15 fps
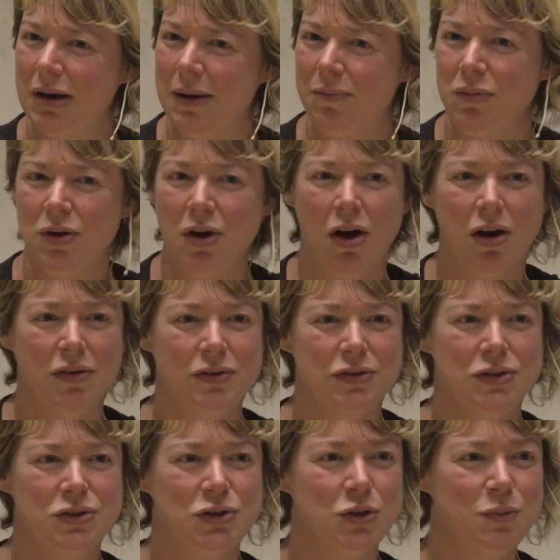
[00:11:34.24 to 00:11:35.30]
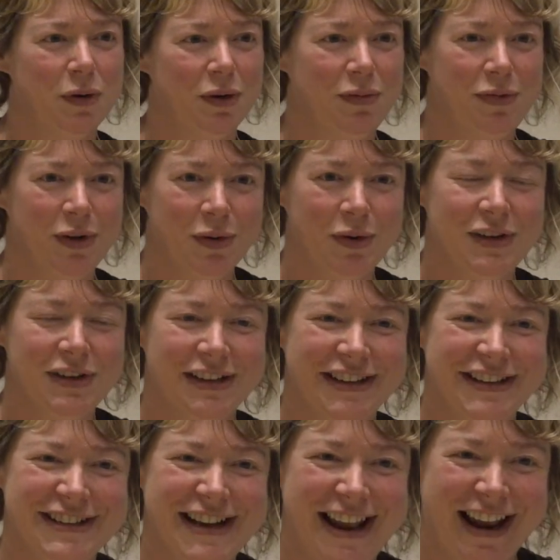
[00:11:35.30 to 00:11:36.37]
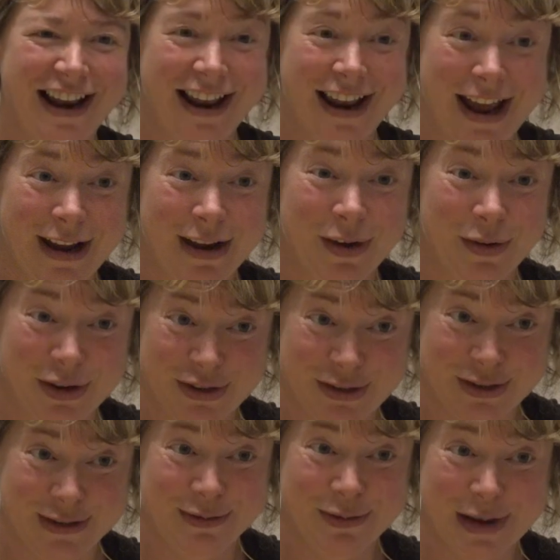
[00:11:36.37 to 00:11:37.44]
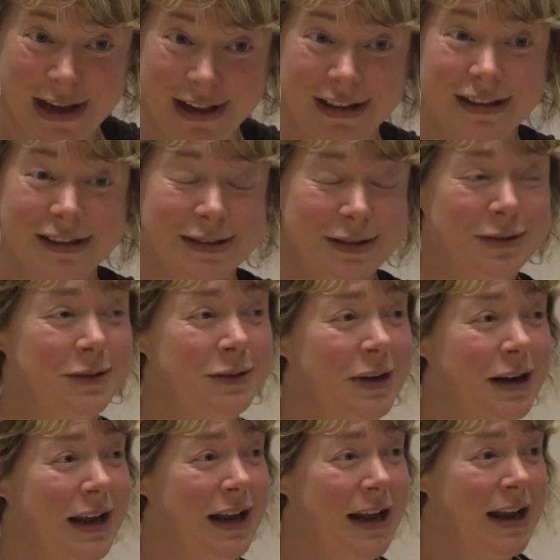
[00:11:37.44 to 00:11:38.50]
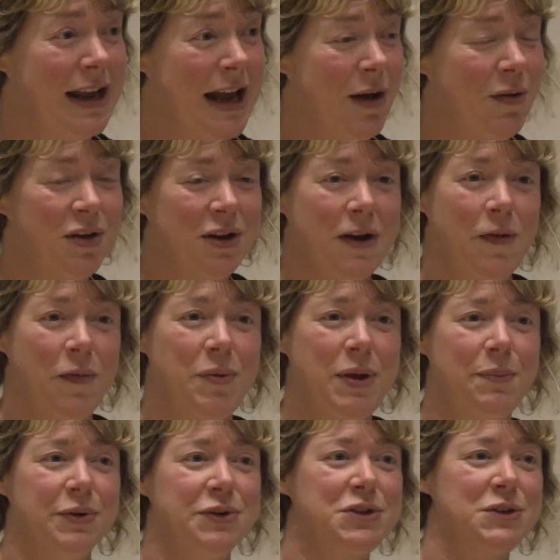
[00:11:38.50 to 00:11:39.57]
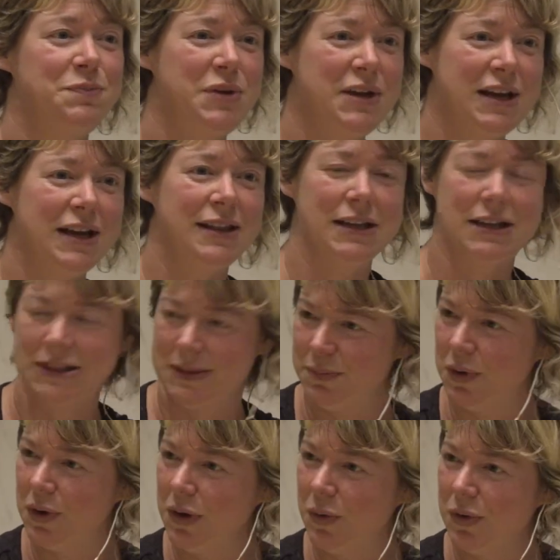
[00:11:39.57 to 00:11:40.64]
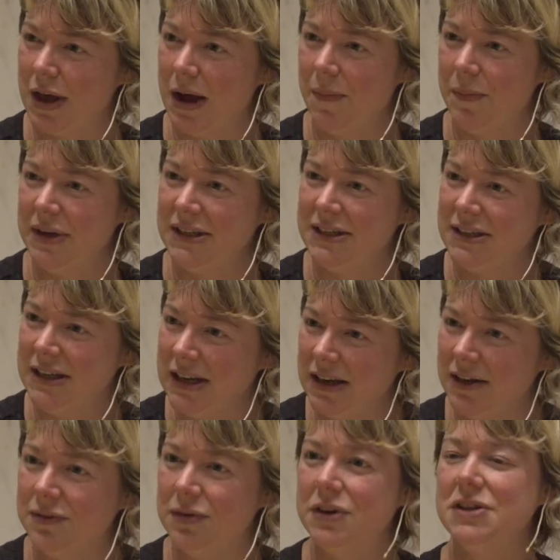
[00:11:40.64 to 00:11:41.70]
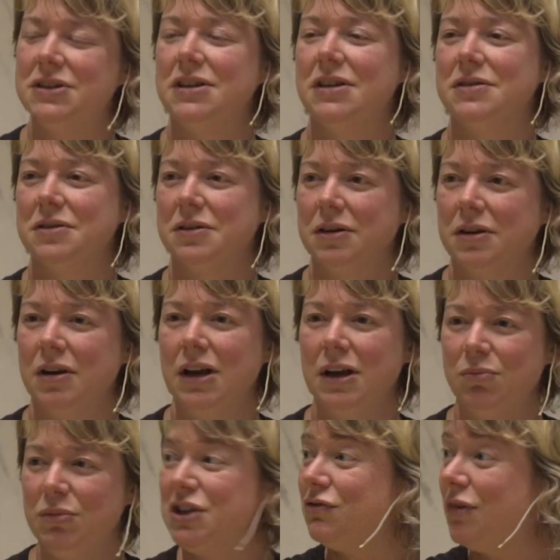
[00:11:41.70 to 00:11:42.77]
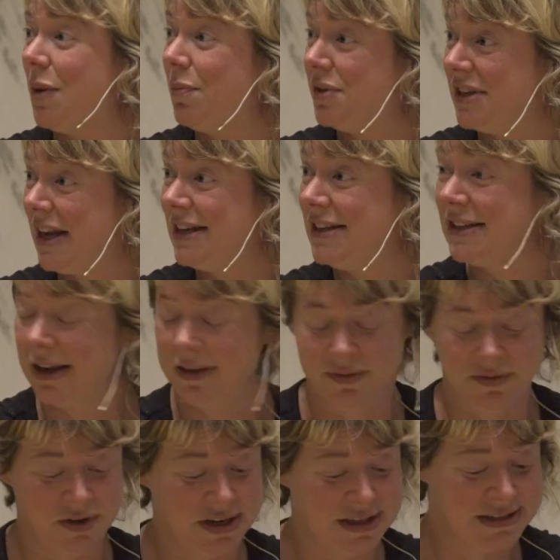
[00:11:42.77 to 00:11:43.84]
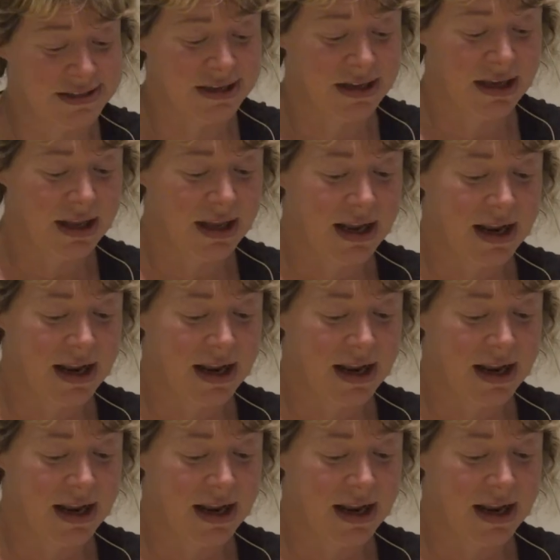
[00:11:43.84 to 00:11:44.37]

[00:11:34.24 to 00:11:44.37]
I'm not super fluent in the Shetland language as well, so how can other people speak in this book without me stealing voices or misrepresenting voice?